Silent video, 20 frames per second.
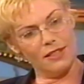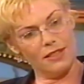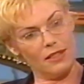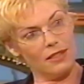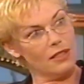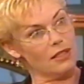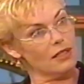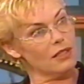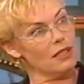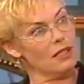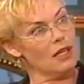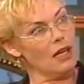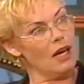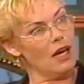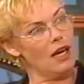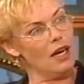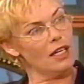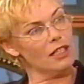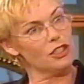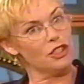through?
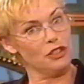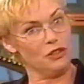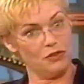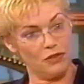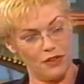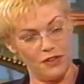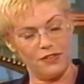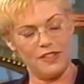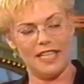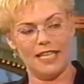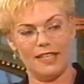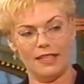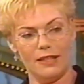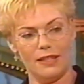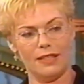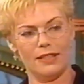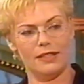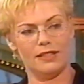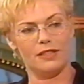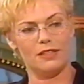Uh, June 15th.
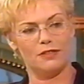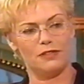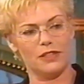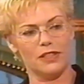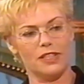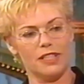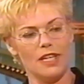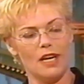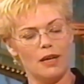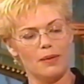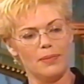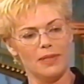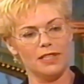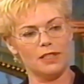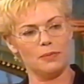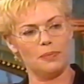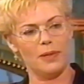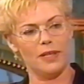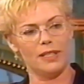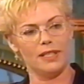It's the first time
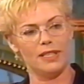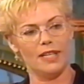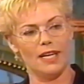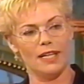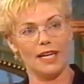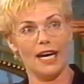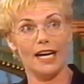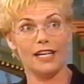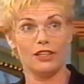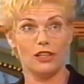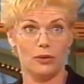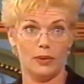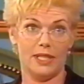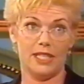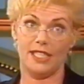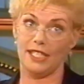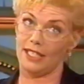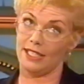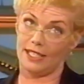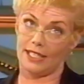it's been done, I know, in
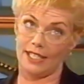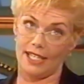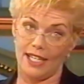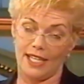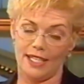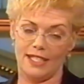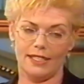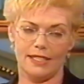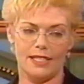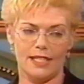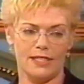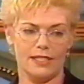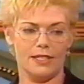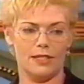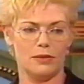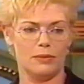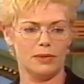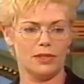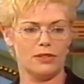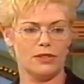D.C. since
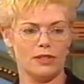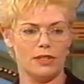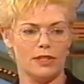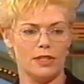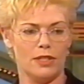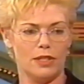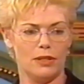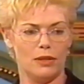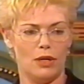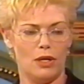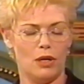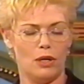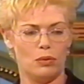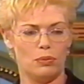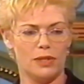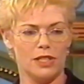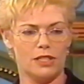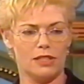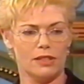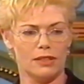it was the
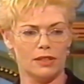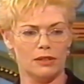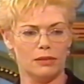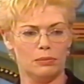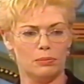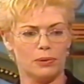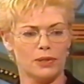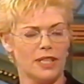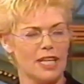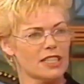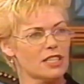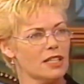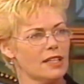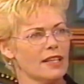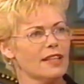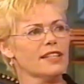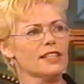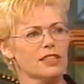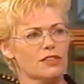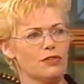original production, I
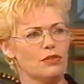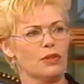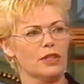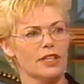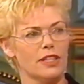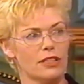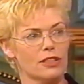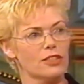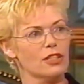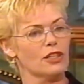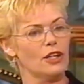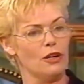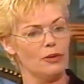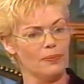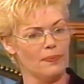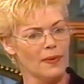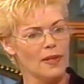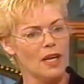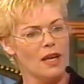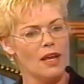think it's 40 years ago.
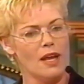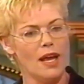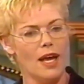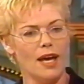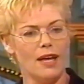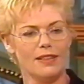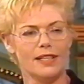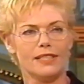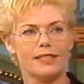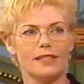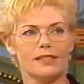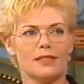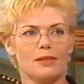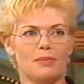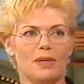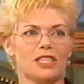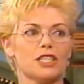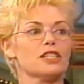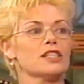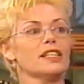And this is a
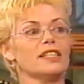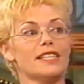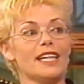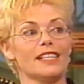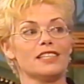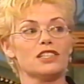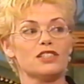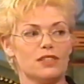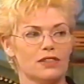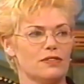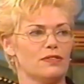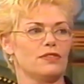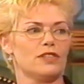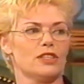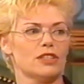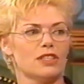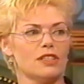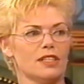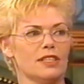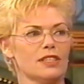much condensed
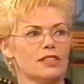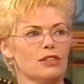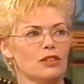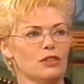version. It's